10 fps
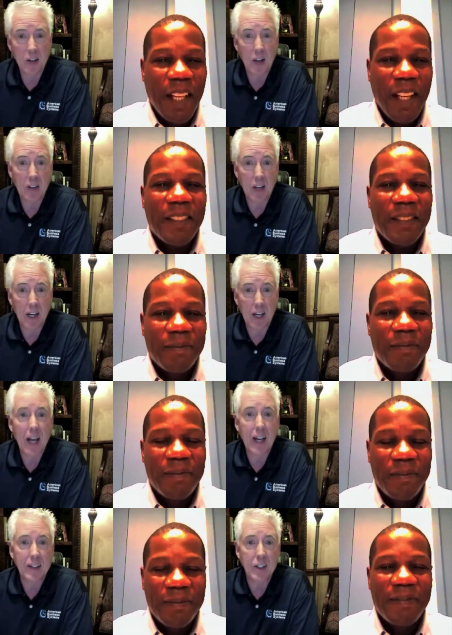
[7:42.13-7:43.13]
Speaker 1: you haven't got a
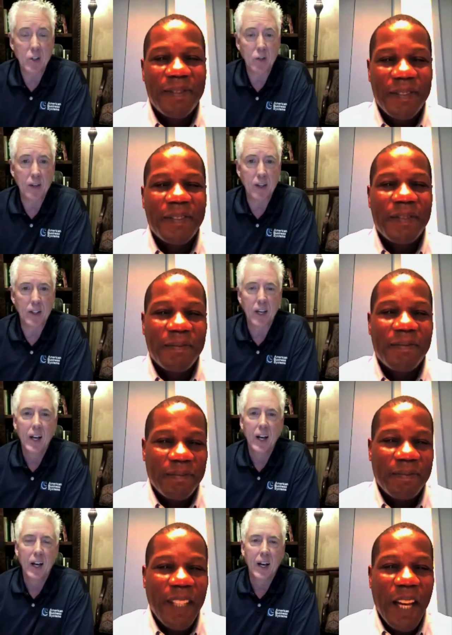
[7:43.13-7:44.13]
client, then you've failed.
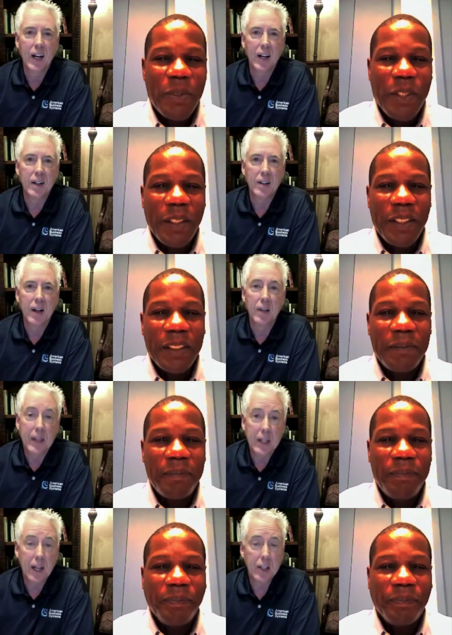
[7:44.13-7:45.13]
Then,
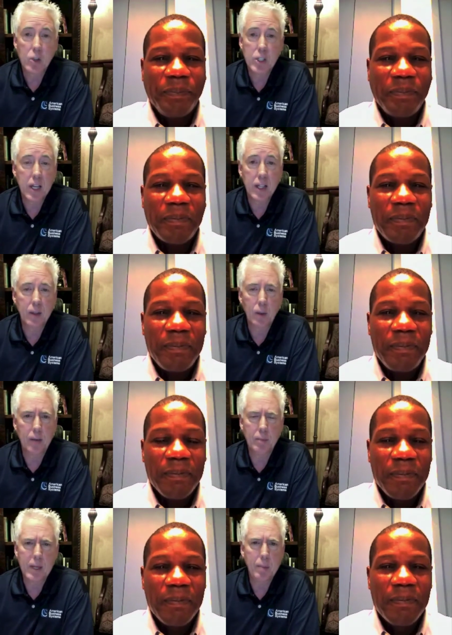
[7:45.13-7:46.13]
like you said, that we have
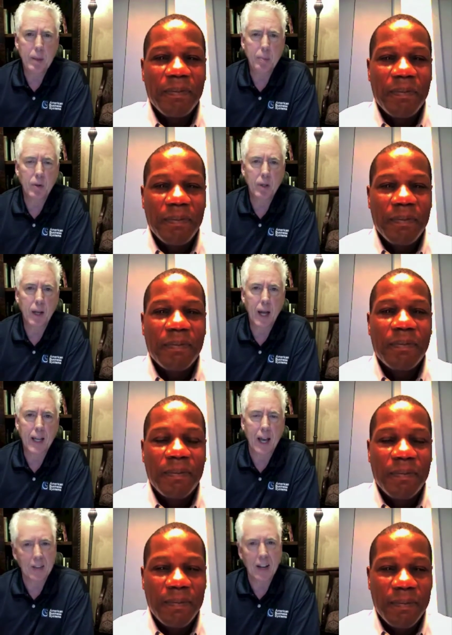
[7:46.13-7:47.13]
many people, like I
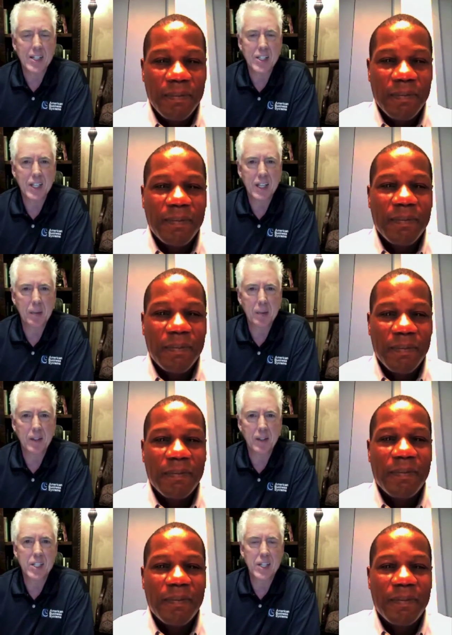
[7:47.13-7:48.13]
have a licensee coming to
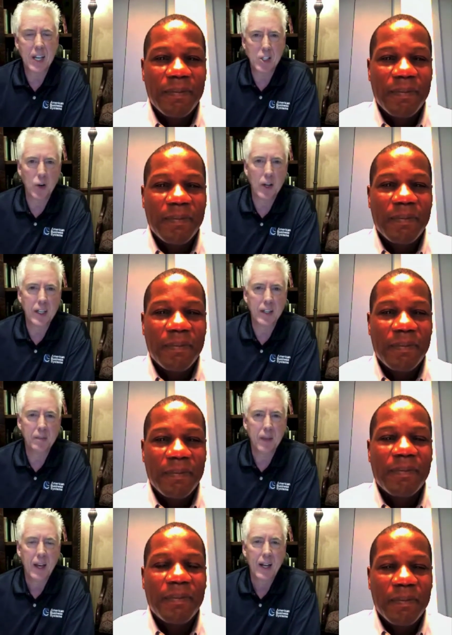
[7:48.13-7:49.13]
this next training,
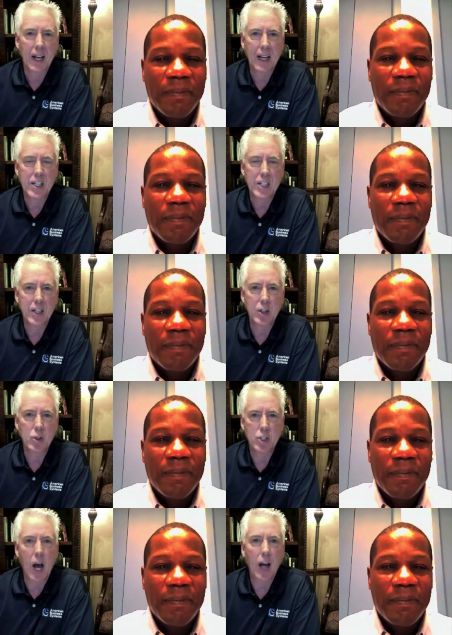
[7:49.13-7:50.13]
like I said, whose
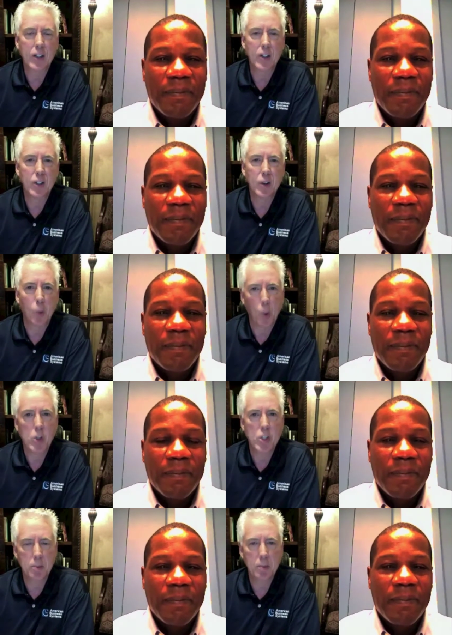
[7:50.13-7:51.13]
doctor wants to
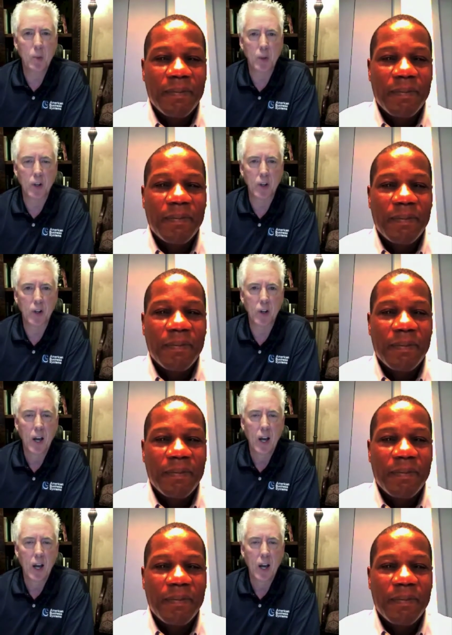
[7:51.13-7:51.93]
meet with her